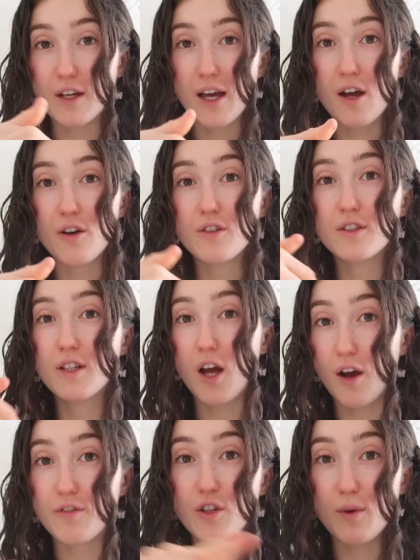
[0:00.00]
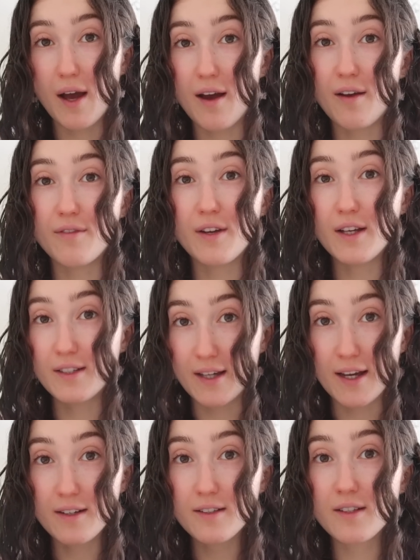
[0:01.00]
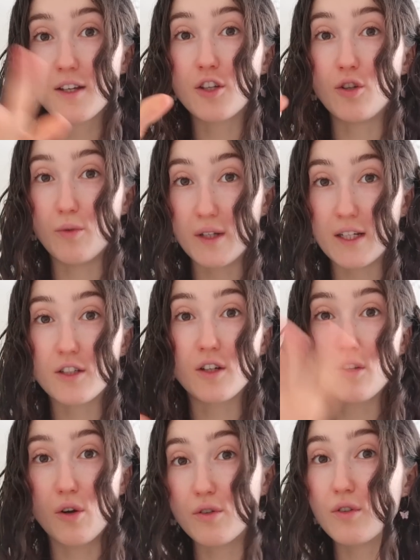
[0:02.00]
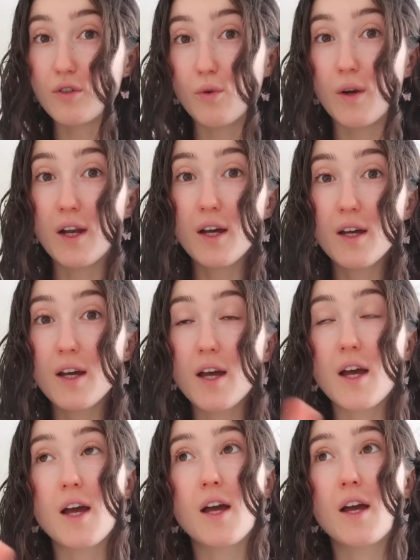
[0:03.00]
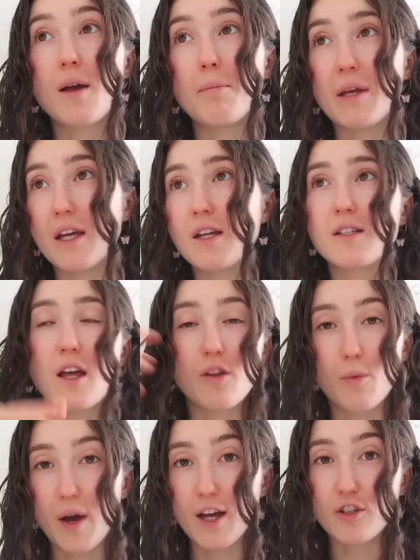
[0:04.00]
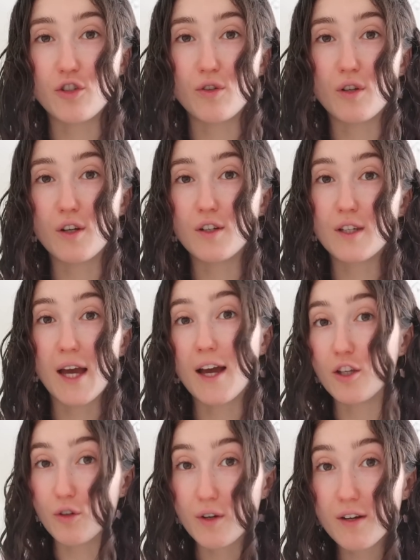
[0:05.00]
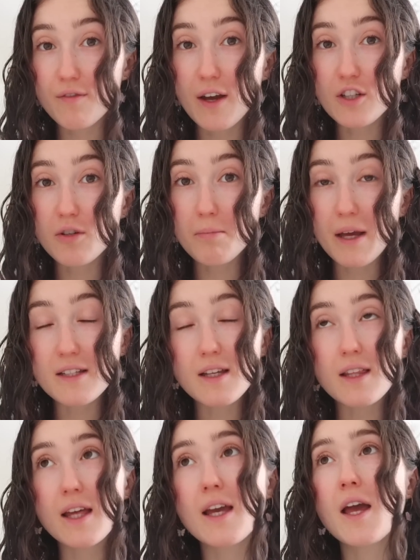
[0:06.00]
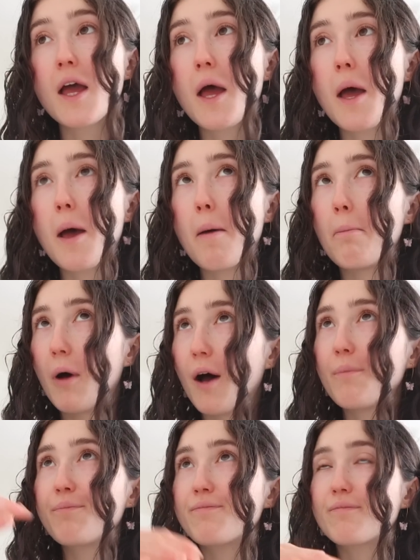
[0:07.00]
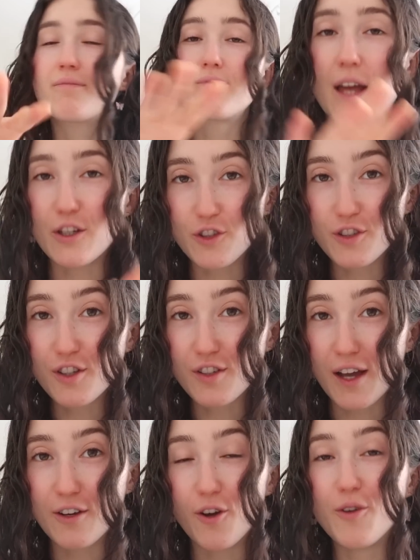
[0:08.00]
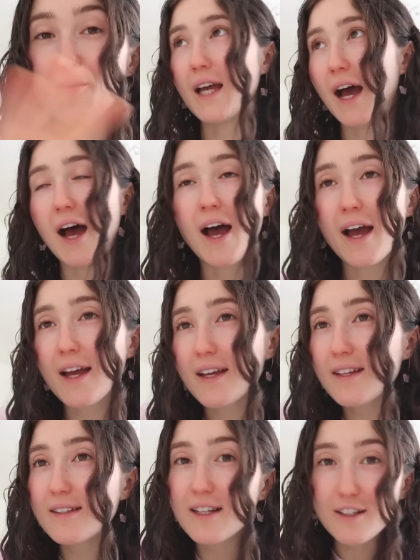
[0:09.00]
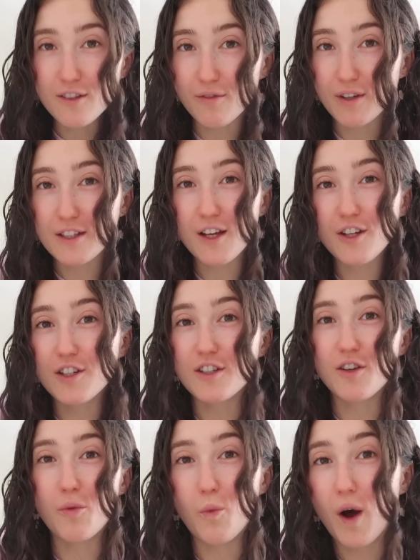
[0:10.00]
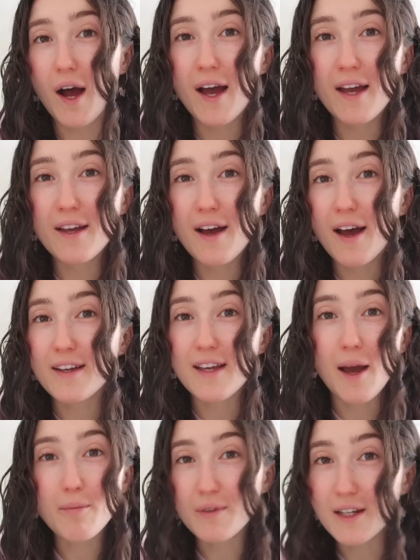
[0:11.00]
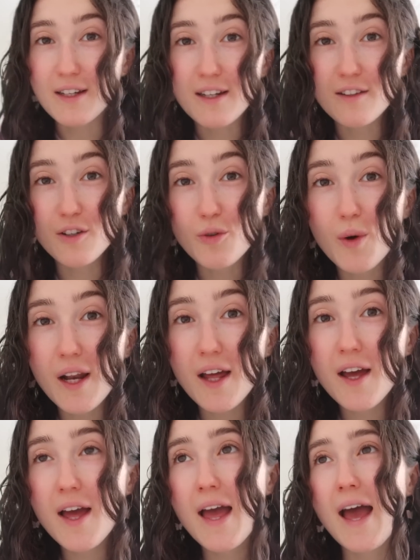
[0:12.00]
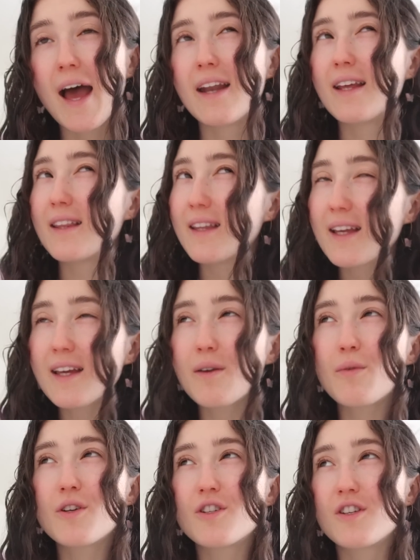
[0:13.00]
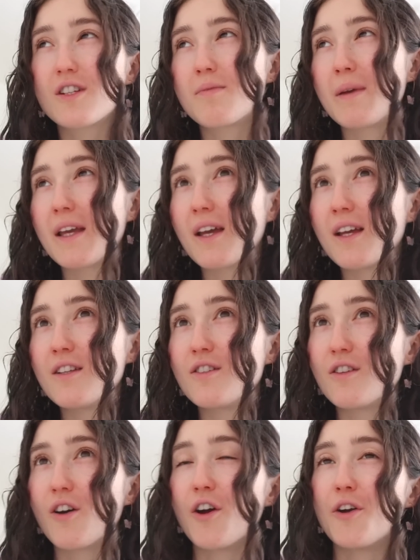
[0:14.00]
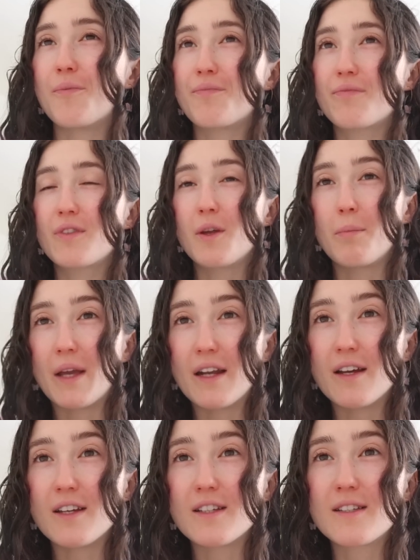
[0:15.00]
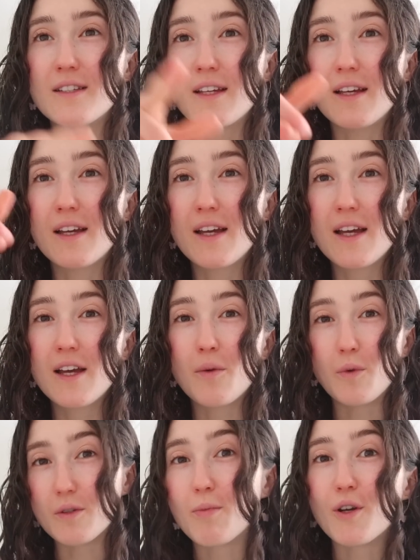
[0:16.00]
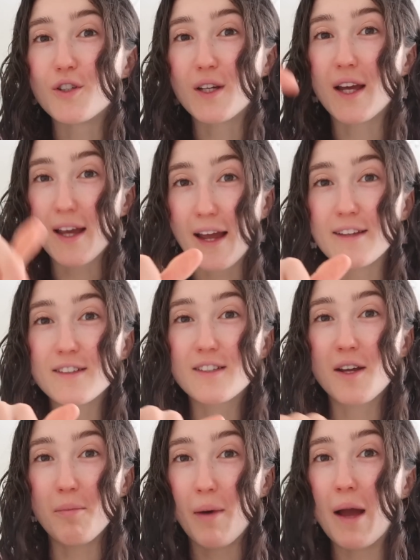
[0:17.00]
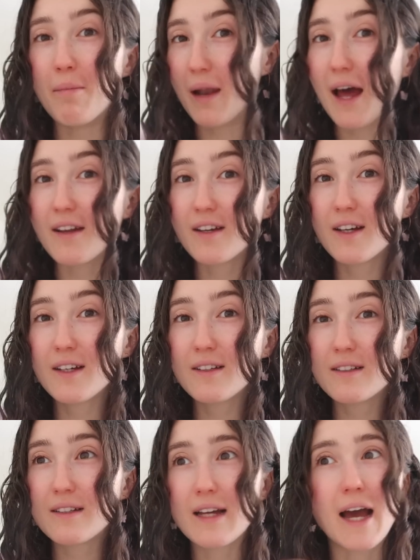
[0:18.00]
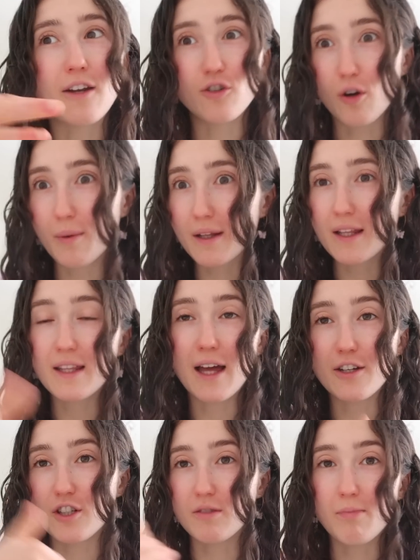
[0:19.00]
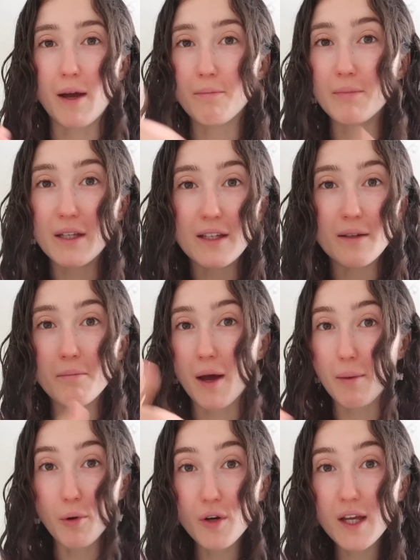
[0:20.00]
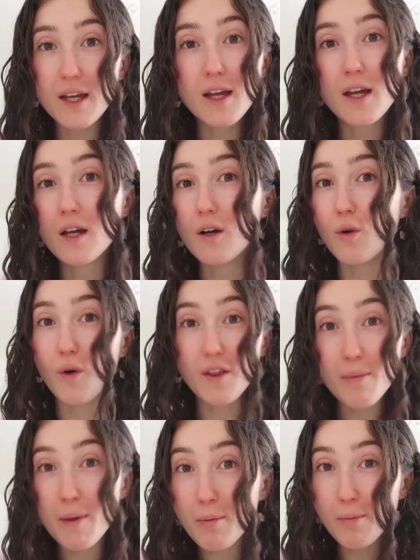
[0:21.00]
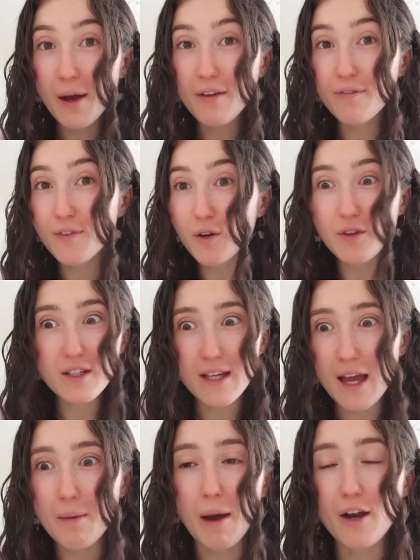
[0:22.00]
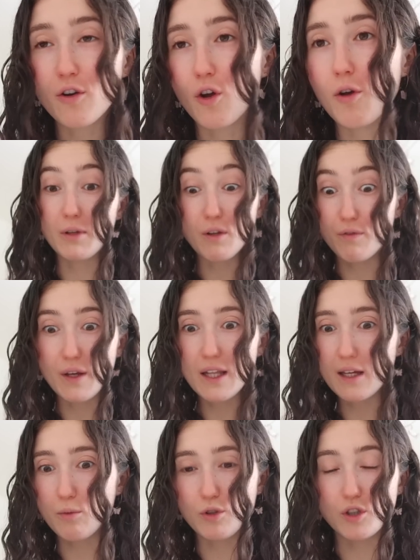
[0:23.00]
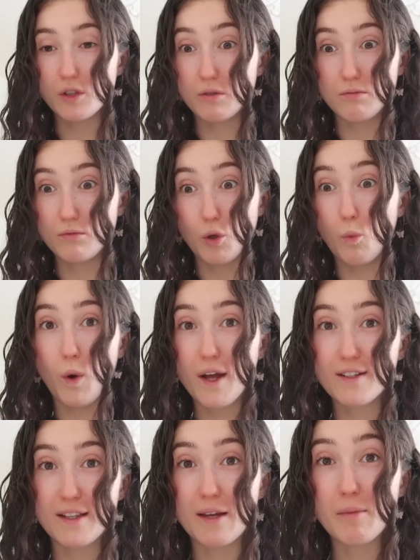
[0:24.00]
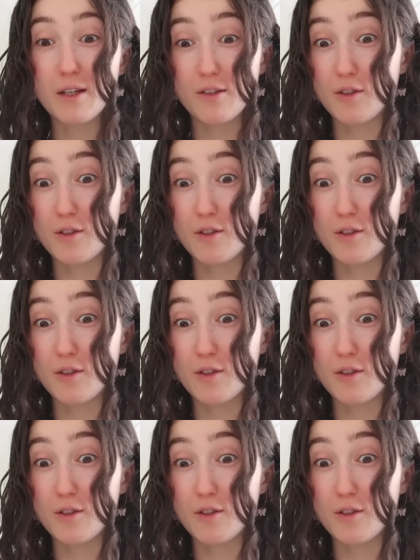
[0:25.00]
girls, after you have sex, you need to go to the toilet, because otherwise you could get a urine infection basically. But that's just a side note. Yeah, I did some research into why I kept needing the toilet, and I think it was just because, you know, the penis was pushing against my bladder. Anatomically, that just might be my body, or other people might feel the same, I don't know. But the feeling was just the worst thing, because I